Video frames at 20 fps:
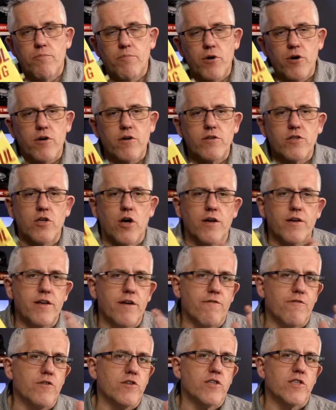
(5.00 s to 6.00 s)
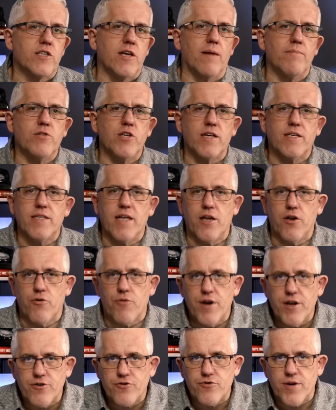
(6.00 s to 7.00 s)
books on different subjects that
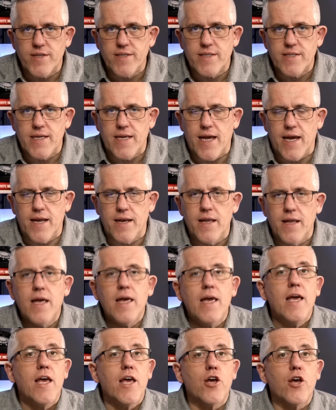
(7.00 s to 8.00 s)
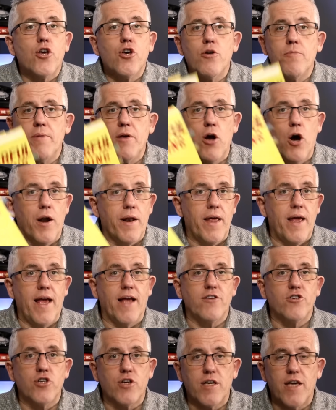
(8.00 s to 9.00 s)
you're interested in. It could be on
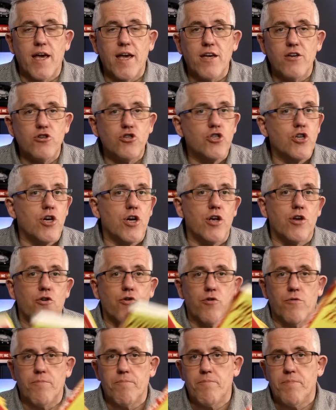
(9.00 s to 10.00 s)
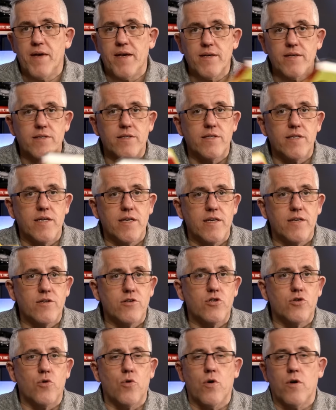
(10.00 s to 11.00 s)
education or
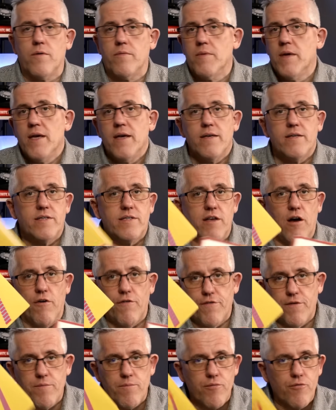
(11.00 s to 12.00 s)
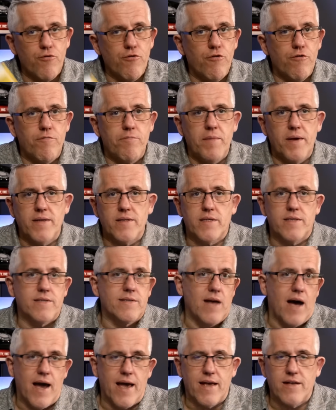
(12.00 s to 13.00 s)
business or self improvement,
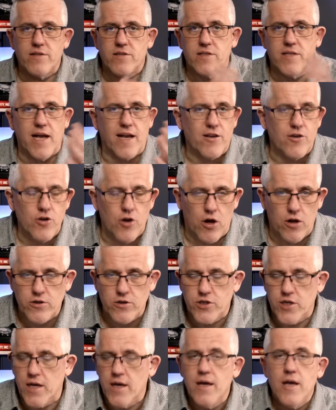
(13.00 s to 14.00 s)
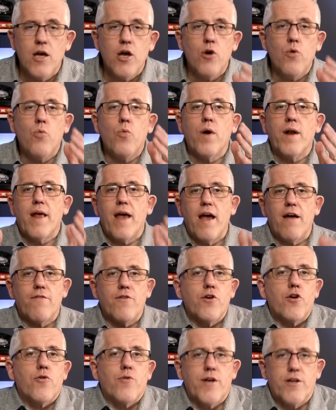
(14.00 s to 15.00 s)
science, technology, whatever
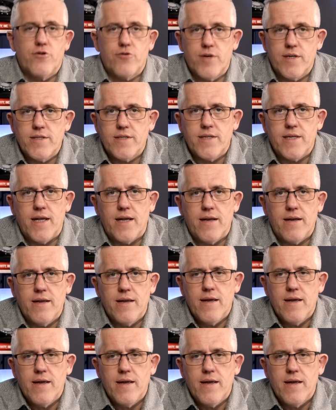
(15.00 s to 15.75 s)
you're interested in.